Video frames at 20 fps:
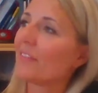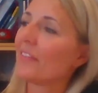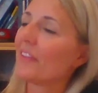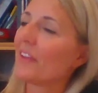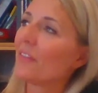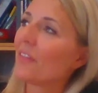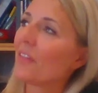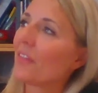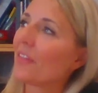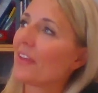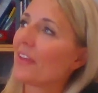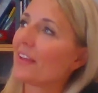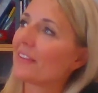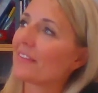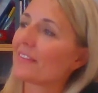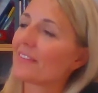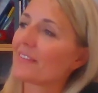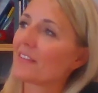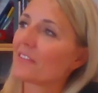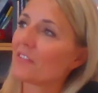of the other
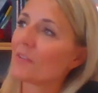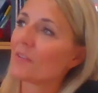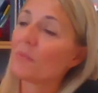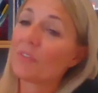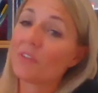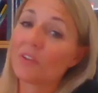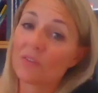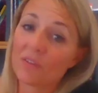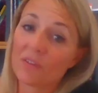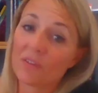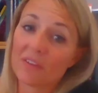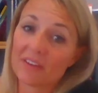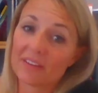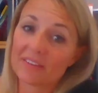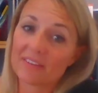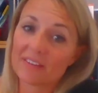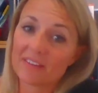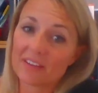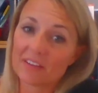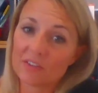things
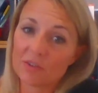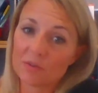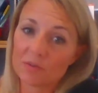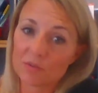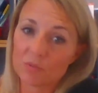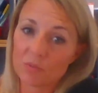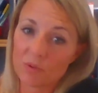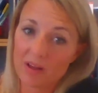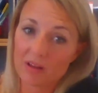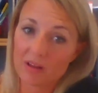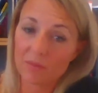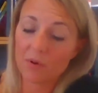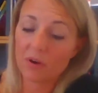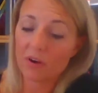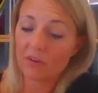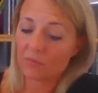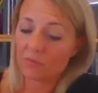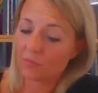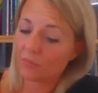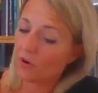that they do as well,
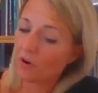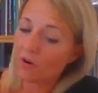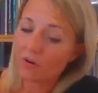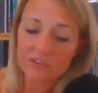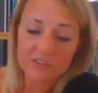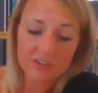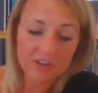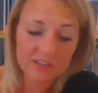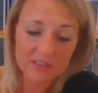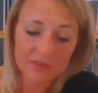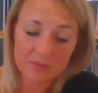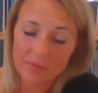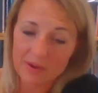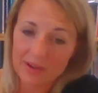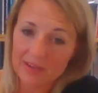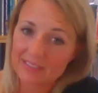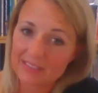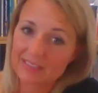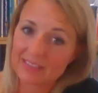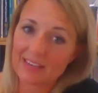apart from prioritise the
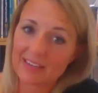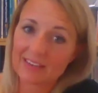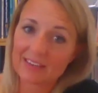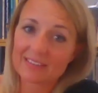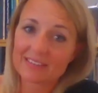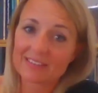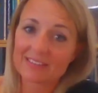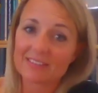basics,